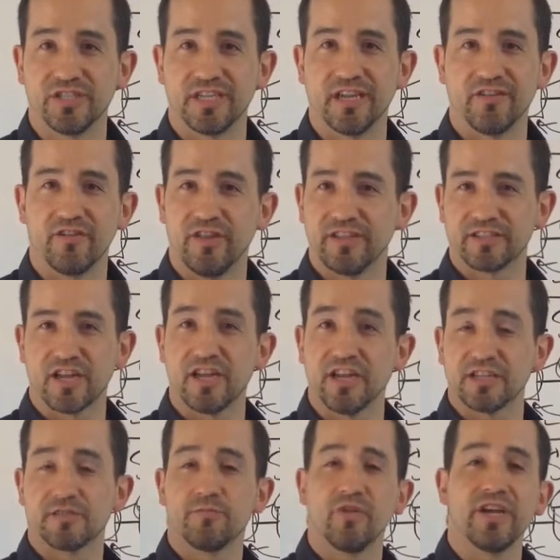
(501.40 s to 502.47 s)
together that's going to
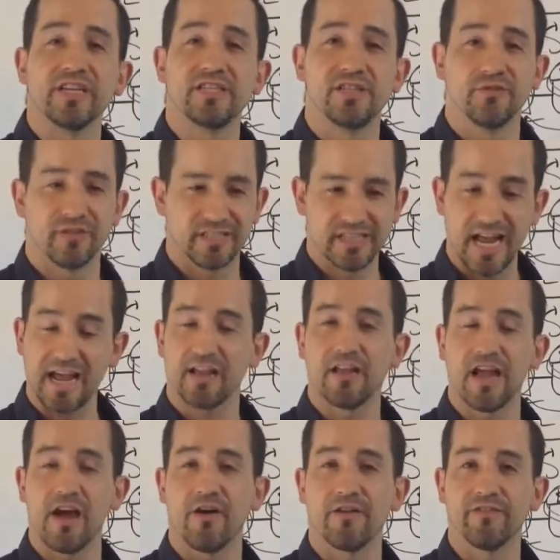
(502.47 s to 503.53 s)
explain to you exactly
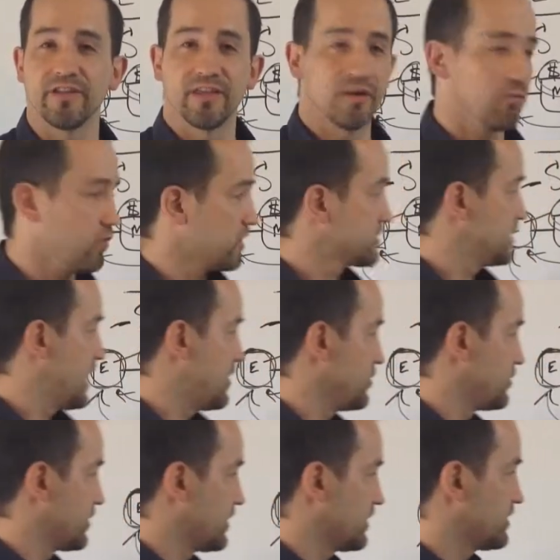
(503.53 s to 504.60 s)
how everything works and how
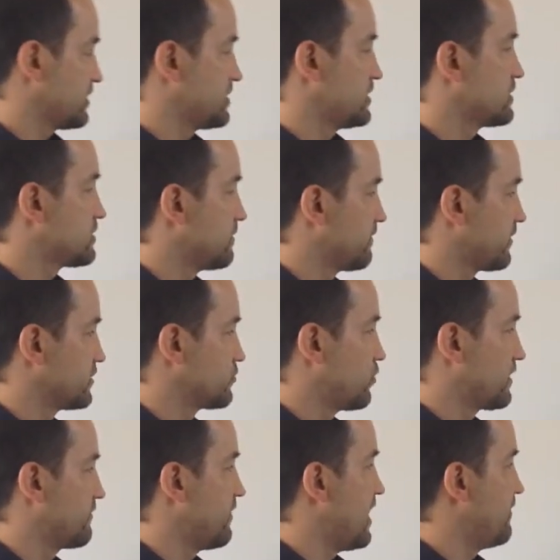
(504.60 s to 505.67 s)
you can get the system for
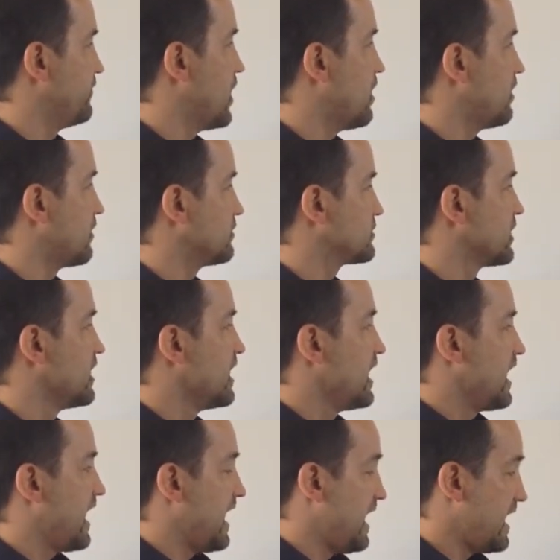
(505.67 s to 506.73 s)
$25,
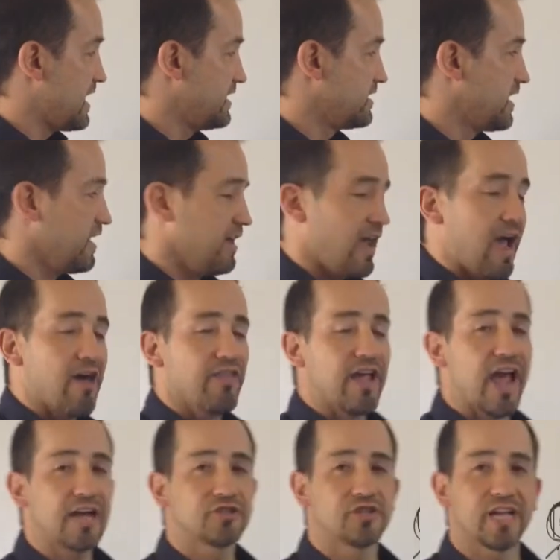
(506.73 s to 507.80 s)
and how they
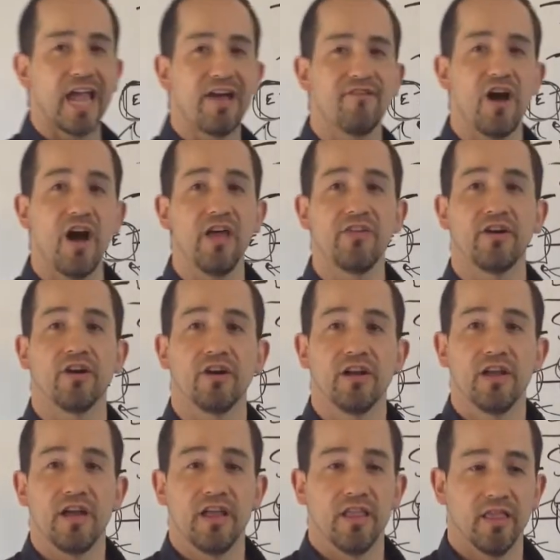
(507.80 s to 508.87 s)
actually have other
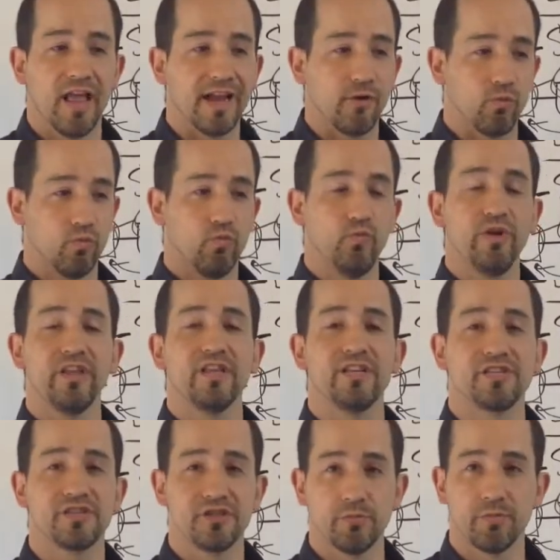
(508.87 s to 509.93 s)
really
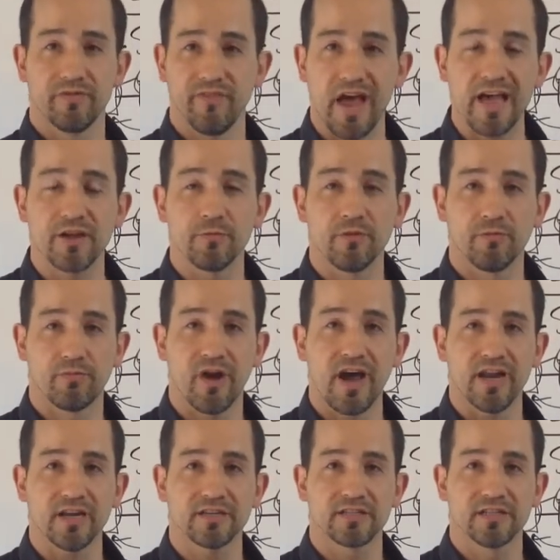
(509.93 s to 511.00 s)
super valuable
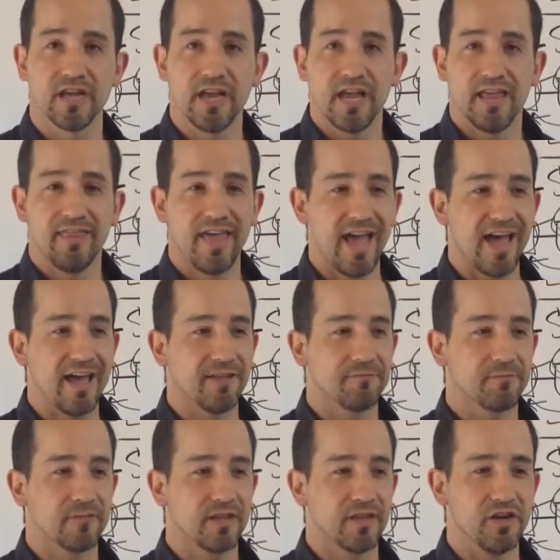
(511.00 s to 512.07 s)
products that
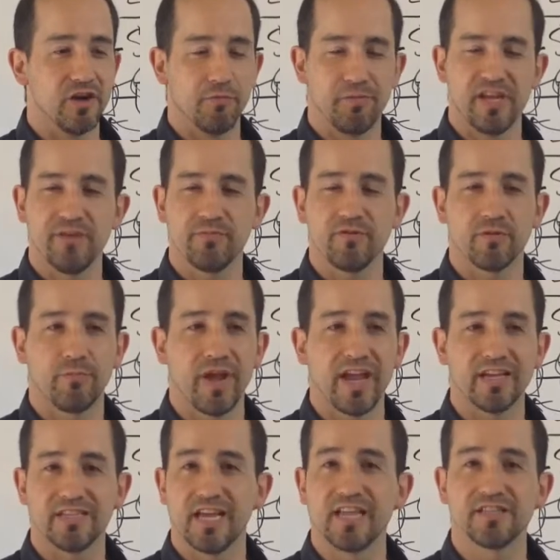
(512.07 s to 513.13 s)
people are
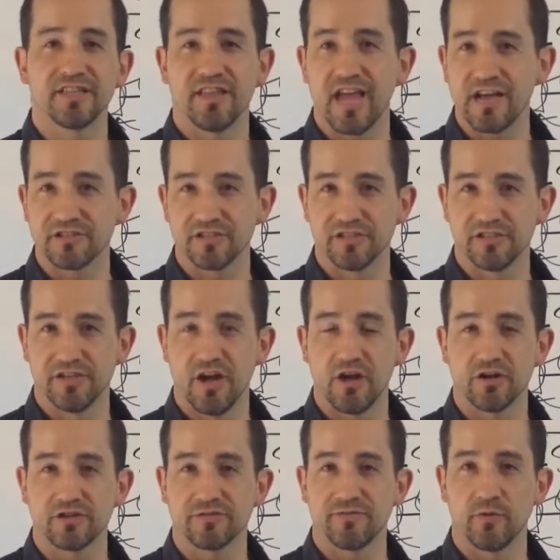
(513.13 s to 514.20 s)
paying tens of thousands of
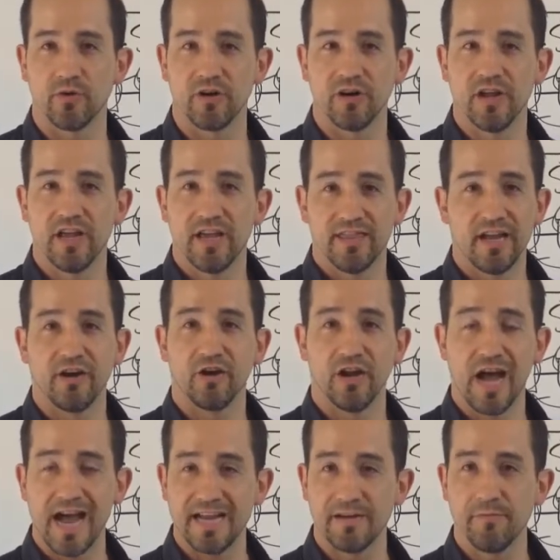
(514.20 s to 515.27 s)
dollars for, that are in
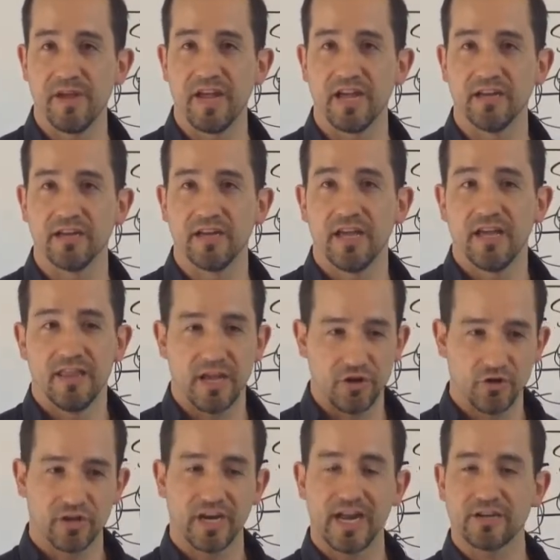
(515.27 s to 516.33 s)
high demand, that
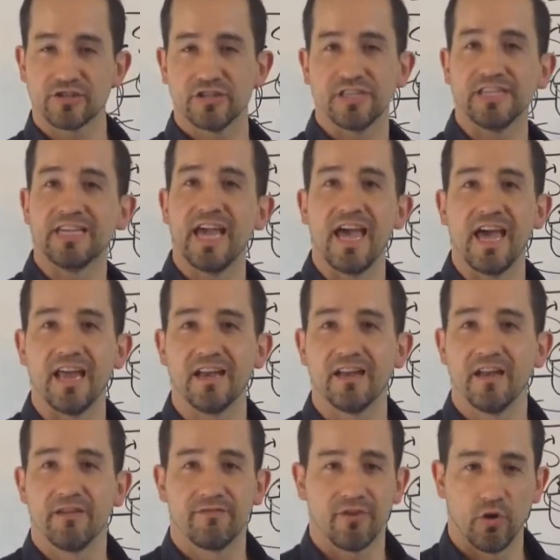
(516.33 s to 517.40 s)
you can actually get
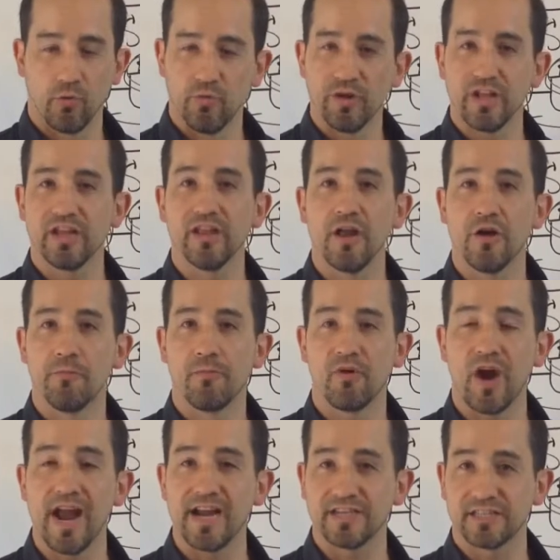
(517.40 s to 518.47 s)
for a really low
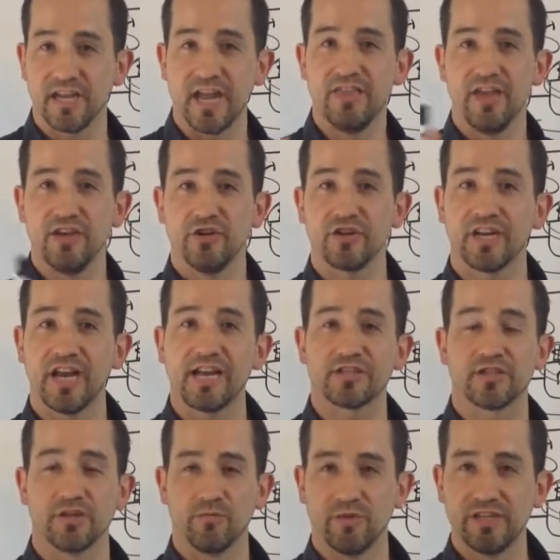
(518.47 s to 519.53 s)
price, and then you can
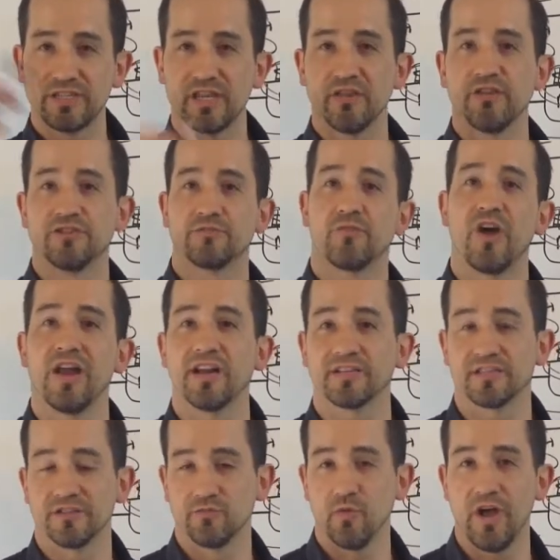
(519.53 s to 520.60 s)
actually resell those products
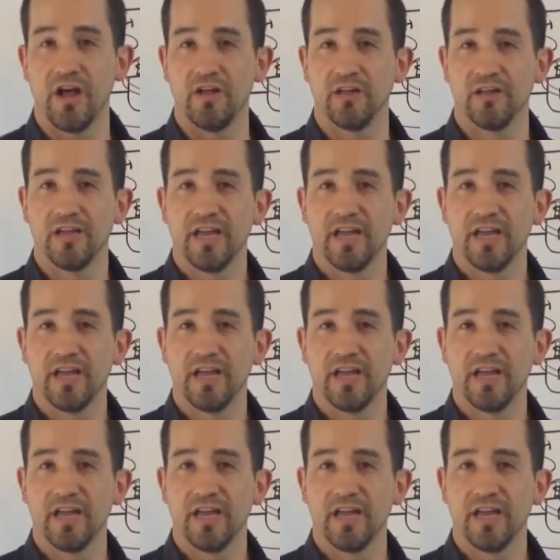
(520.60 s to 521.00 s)
as well.